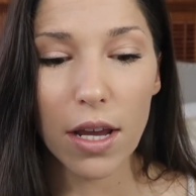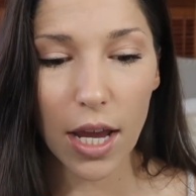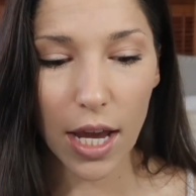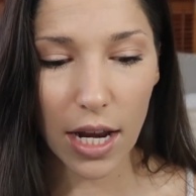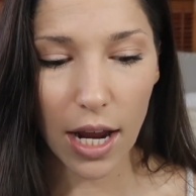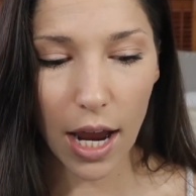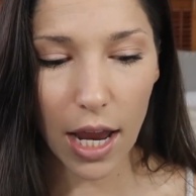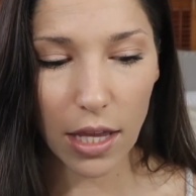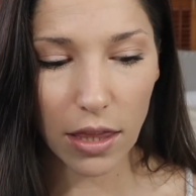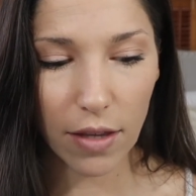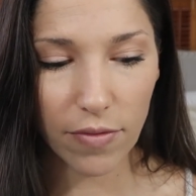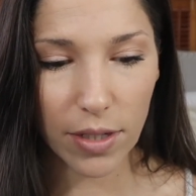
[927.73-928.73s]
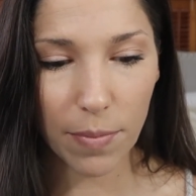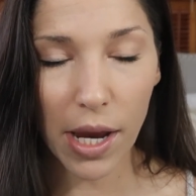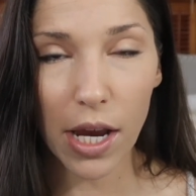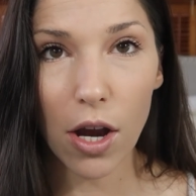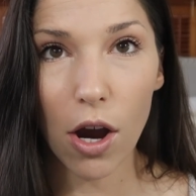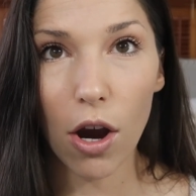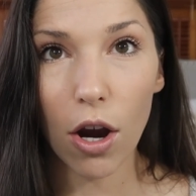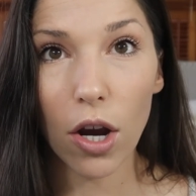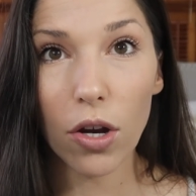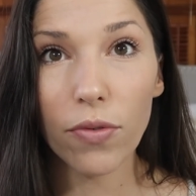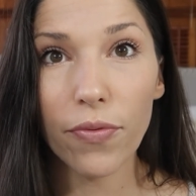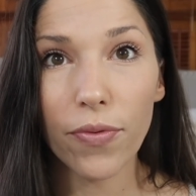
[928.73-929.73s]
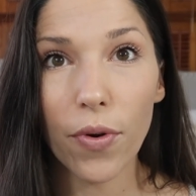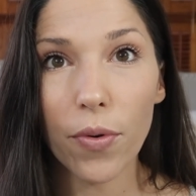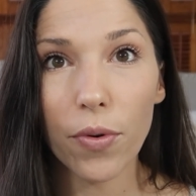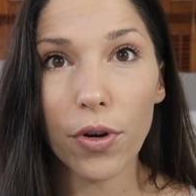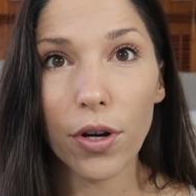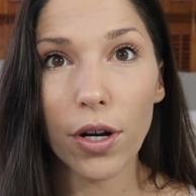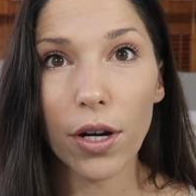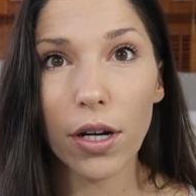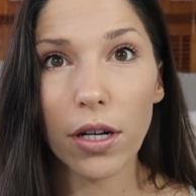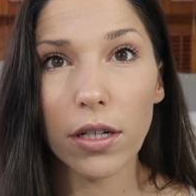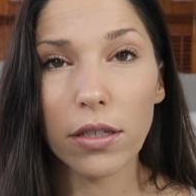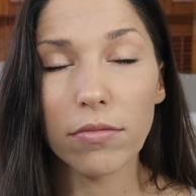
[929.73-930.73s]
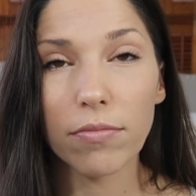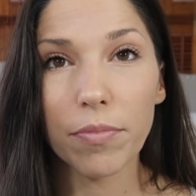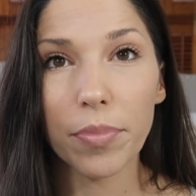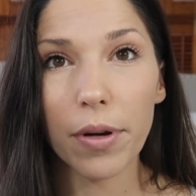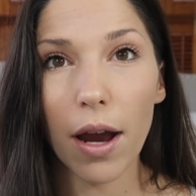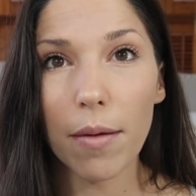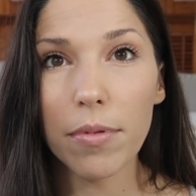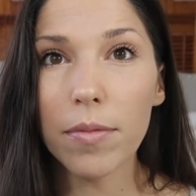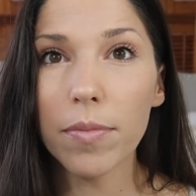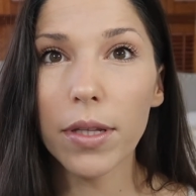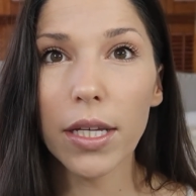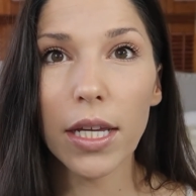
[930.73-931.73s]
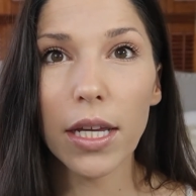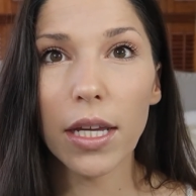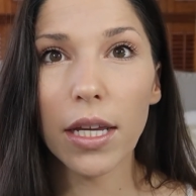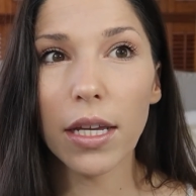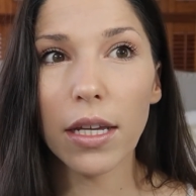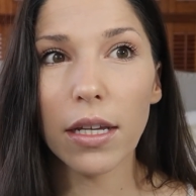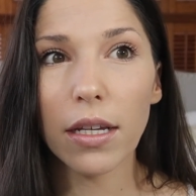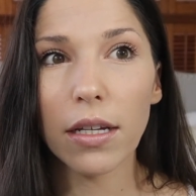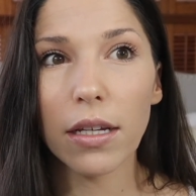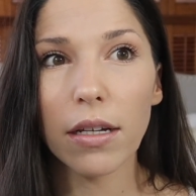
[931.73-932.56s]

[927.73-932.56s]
And I had lived in my car for probably